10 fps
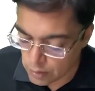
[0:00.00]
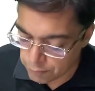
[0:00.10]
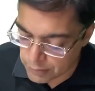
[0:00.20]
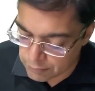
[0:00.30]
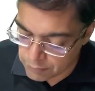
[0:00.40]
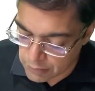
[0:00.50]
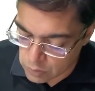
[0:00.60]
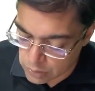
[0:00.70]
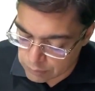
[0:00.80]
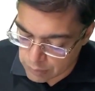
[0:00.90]
Whenever we are
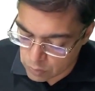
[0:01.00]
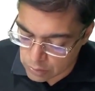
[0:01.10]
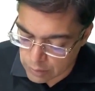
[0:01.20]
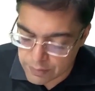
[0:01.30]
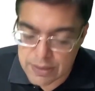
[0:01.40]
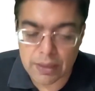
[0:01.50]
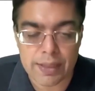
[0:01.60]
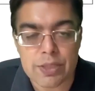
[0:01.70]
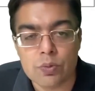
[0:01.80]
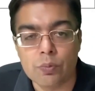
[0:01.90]
talking about
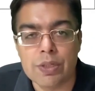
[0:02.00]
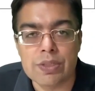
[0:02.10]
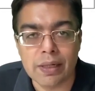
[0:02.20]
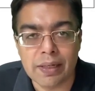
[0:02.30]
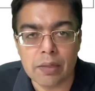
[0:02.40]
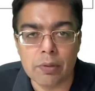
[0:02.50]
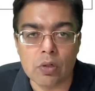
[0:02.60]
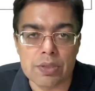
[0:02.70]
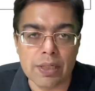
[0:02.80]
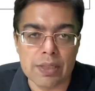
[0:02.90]
Kawasaki's, we study it
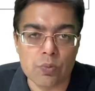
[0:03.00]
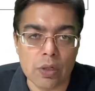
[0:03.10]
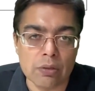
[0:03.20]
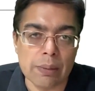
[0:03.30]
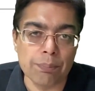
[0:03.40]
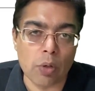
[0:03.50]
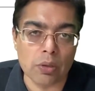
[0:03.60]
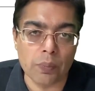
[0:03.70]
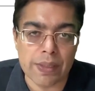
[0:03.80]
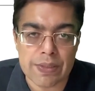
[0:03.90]
because it is one of the
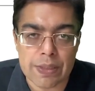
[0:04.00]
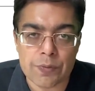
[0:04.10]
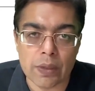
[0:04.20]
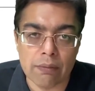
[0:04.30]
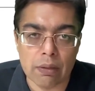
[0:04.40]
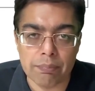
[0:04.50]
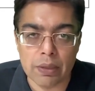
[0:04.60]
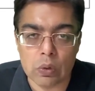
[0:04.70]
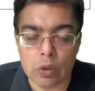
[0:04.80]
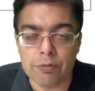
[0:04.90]
important reasons for
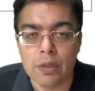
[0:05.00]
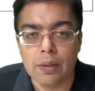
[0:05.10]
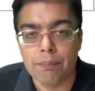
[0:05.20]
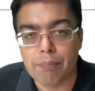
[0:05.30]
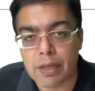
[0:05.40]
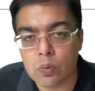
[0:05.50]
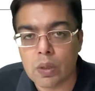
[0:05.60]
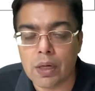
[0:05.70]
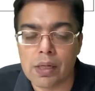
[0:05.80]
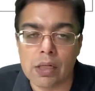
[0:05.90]
development of
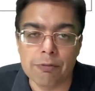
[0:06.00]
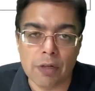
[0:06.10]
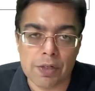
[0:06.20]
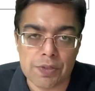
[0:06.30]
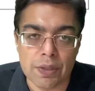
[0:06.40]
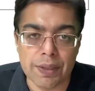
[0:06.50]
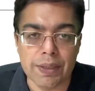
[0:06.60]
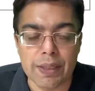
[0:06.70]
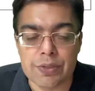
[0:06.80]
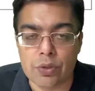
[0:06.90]
myocardial infarction in
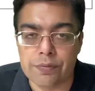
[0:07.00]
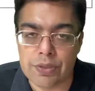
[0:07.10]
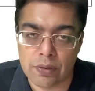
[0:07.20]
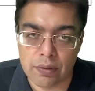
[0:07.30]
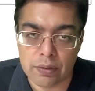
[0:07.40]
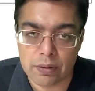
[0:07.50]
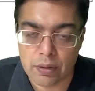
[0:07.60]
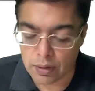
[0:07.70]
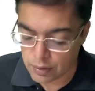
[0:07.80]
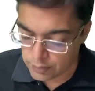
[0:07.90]
case of children.
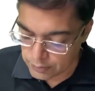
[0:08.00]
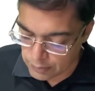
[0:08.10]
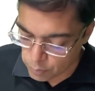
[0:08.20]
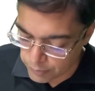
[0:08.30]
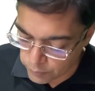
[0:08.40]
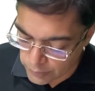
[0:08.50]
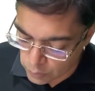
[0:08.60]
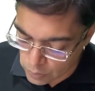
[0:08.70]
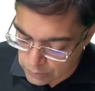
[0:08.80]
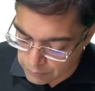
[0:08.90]
The moment we are
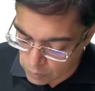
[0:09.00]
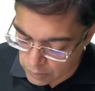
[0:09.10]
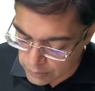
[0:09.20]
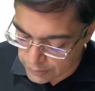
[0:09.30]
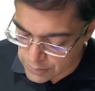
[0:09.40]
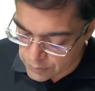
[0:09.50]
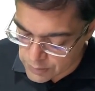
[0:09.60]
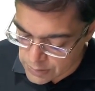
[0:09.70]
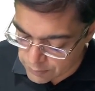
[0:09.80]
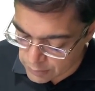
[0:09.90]
talking about a condition which
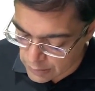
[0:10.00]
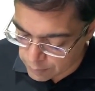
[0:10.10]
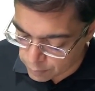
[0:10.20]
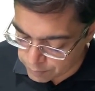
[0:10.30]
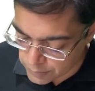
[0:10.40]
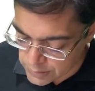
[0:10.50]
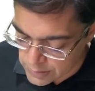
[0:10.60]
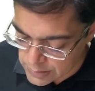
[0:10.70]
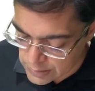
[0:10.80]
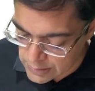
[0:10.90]
is given the name of
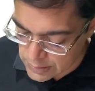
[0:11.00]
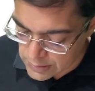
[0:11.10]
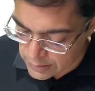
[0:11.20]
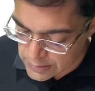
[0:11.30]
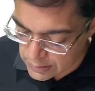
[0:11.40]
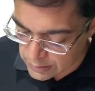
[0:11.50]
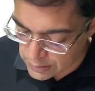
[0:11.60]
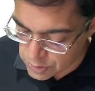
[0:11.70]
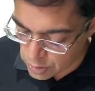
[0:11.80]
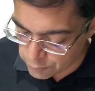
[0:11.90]
Berger's disease, it's a
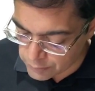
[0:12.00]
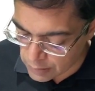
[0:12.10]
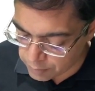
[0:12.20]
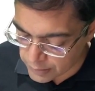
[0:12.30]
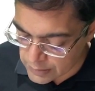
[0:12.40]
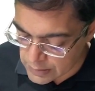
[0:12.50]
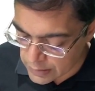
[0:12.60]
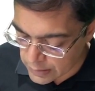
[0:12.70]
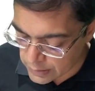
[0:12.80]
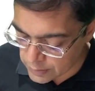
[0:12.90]
condition of young male
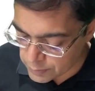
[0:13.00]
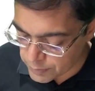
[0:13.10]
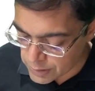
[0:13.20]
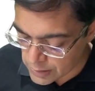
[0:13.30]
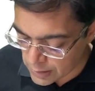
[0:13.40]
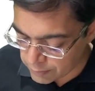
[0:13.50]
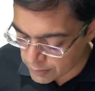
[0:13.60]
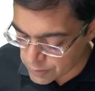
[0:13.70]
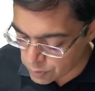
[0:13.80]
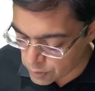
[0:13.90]
and especially having
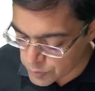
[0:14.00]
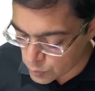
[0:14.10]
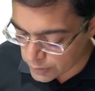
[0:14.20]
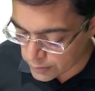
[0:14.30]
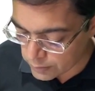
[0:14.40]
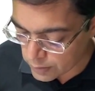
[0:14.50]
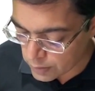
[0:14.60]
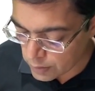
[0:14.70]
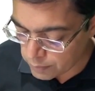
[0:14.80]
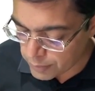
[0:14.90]
a history of smoking.
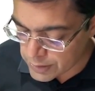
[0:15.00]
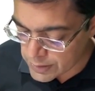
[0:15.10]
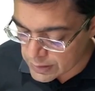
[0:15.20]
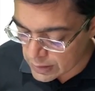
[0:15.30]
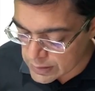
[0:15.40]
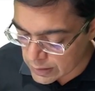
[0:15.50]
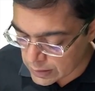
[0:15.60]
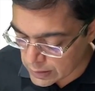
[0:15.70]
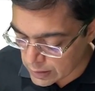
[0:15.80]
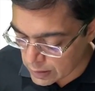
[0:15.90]
Patients
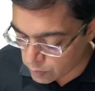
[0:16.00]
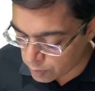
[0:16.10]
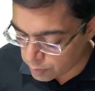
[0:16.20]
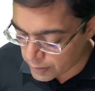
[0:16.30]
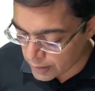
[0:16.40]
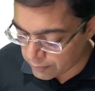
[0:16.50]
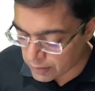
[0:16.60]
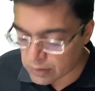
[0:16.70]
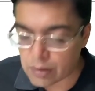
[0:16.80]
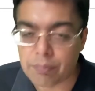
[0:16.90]
classically are going to be
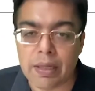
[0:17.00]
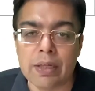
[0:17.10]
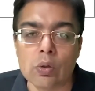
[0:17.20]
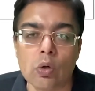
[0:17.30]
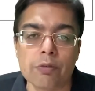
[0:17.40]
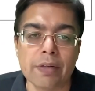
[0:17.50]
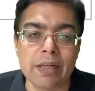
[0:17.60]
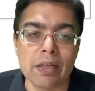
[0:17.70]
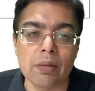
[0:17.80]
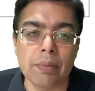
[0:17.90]
having the complaint of
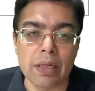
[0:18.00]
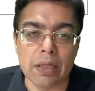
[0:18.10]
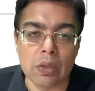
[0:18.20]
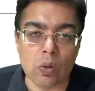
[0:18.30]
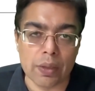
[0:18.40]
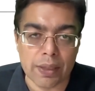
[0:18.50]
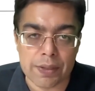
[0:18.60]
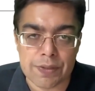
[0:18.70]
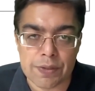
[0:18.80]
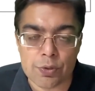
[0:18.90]
intermittent
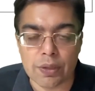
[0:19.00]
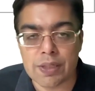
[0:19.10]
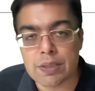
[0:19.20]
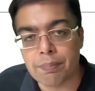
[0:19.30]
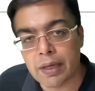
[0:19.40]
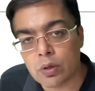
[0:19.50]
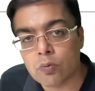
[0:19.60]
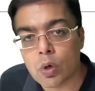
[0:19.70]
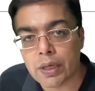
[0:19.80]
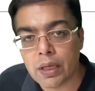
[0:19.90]
claudication. So there is a pain on
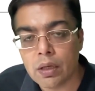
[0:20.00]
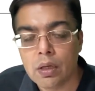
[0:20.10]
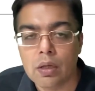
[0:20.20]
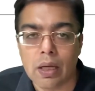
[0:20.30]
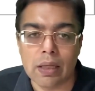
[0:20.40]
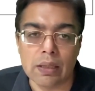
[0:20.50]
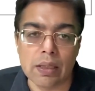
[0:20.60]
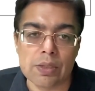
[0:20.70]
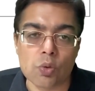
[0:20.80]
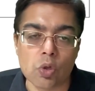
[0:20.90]
walking and there
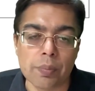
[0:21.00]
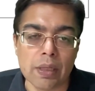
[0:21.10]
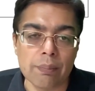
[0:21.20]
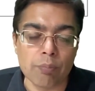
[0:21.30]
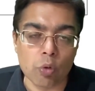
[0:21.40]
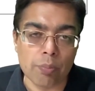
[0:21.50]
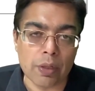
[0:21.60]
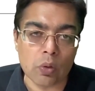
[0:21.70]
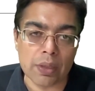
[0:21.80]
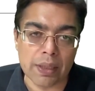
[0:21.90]
is going to be an
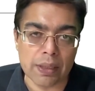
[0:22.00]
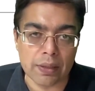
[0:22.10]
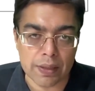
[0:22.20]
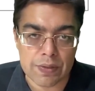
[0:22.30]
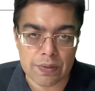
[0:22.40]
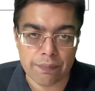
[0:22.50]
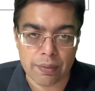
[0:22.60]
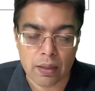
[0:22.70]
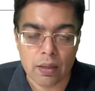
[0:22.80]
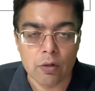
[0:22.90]
improvement on taking rest.
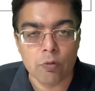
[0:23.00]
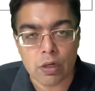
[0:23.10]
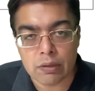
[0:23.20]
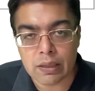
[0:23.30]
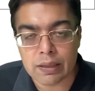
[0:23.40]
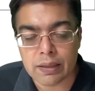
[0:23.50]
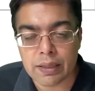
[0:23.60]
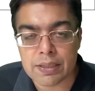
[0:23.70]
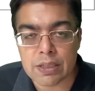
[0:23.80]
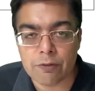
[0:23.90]
One of the
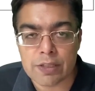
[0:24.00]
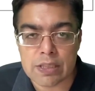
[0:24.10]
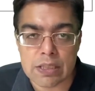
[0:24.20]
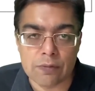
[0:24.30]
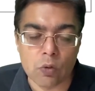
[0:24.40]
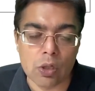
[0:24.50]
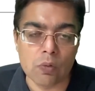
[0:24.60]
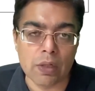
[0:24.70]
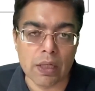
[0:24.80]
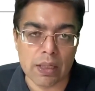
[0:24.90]
characteristic vessels involved
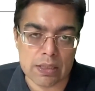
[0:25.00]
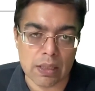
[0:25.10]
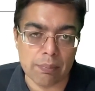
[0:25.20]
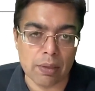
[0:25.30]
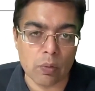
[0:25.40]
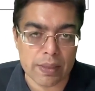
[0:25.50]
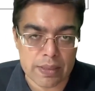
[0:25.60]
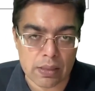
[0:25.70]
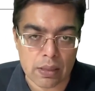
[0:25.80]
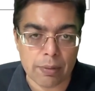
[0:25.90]
over here is the tibial
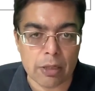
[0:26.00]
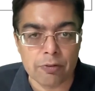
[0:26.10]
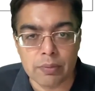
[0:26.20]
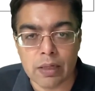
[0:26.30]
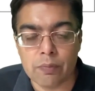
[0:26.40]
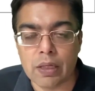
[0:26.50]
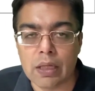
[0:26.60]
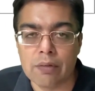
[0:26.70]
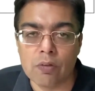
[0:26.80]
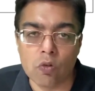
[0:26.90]
vessel. Apart from that, we can
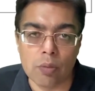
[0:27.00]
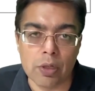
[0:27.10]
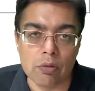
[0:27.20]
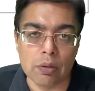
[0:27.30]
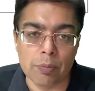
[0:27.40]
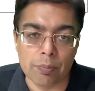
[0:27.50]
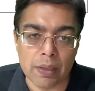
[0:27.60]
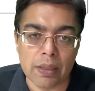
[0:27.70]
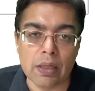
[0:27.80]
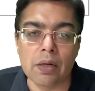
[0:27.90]
have involvement of the
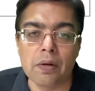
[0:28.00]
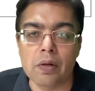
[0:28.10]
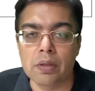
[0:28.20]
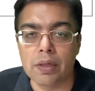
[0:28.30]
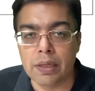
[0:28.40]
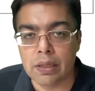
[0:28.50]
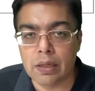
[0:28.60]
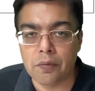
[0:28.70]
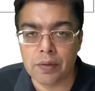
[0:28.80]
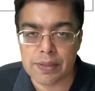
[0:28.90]
popliteal artery or the radial
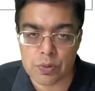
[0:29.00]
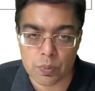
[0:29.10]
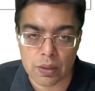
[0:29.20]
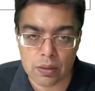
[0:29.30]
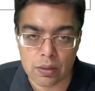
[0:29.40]
artery as well.